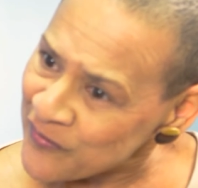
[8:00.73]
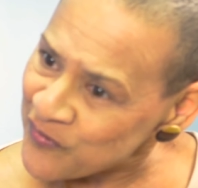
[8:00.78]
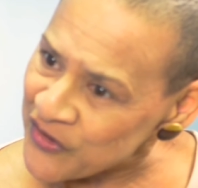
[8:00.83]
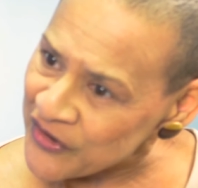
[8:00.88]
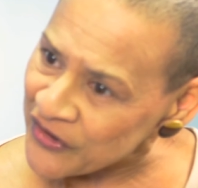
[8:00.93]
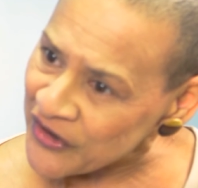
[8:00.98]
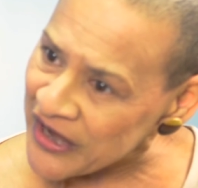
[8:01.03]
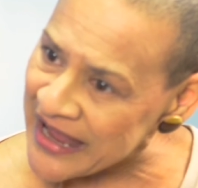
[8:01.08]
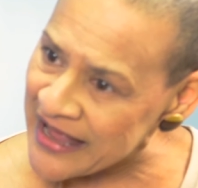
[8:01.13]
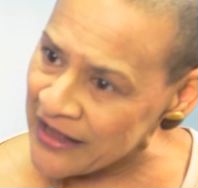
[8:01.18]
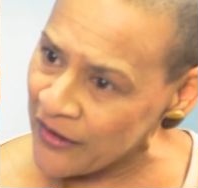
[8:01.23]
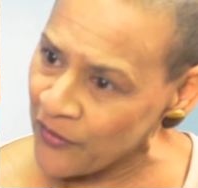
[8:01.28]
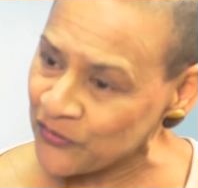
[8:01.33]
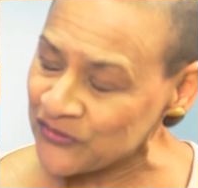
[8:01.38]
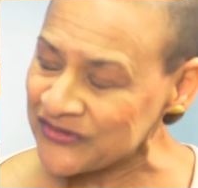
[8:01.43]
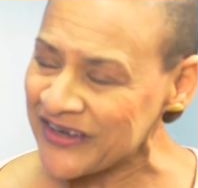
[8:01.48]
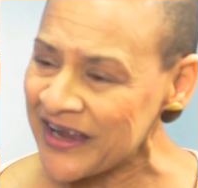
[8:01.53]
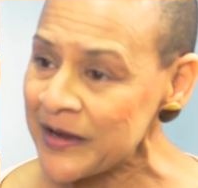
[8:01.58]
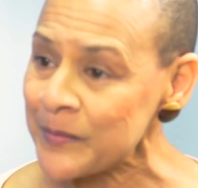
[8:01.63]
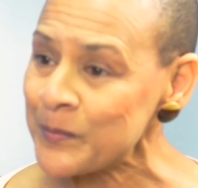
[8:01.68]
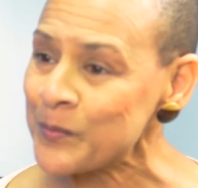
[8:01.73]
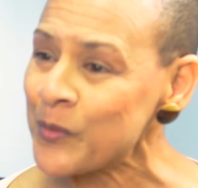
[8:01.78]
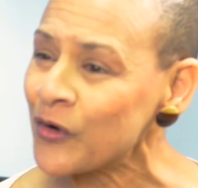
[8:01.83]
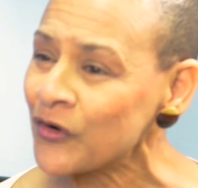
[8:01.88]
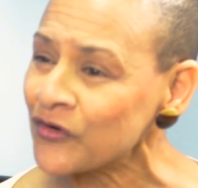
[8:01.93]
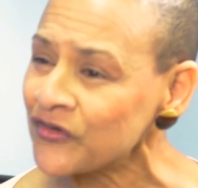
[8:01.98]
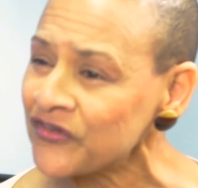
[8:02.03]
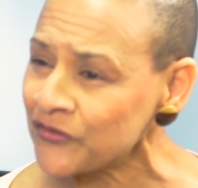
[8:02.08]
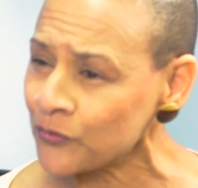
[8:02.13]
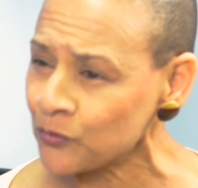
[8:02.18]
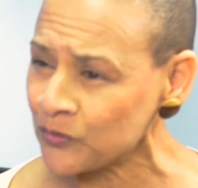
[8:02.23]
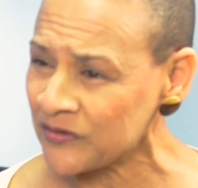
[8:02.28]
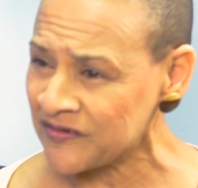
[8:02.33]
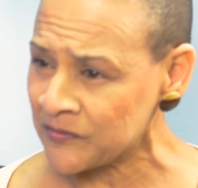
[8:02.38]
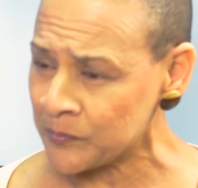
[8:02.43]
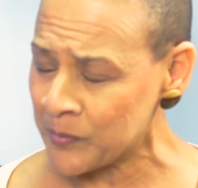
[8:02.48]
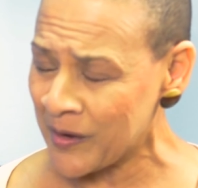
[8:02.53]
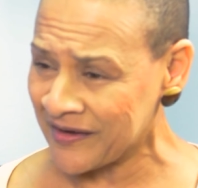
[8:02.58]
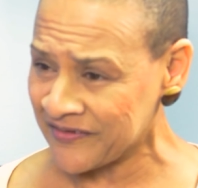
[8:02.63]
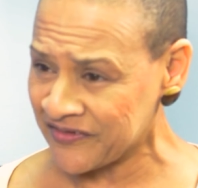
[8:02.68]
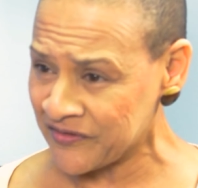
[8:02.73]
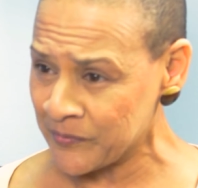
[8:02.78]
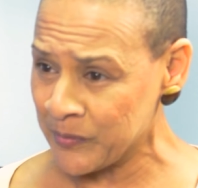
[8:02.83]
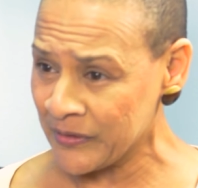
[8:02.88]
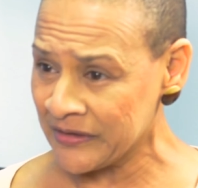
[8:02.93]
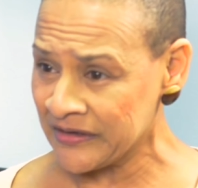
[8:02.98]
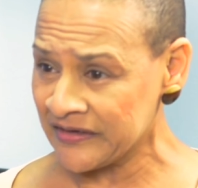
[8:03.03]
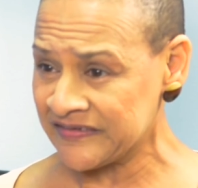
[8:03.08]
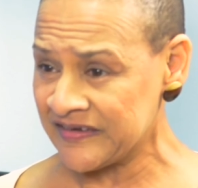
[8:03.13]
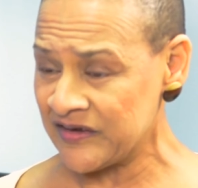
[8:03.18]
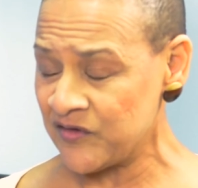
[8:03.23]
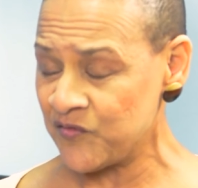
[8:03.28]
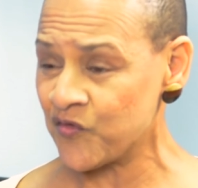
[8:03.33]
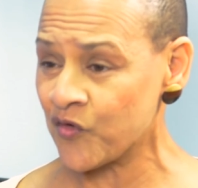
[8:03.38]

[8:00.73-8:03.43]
of their health, take personal responsibility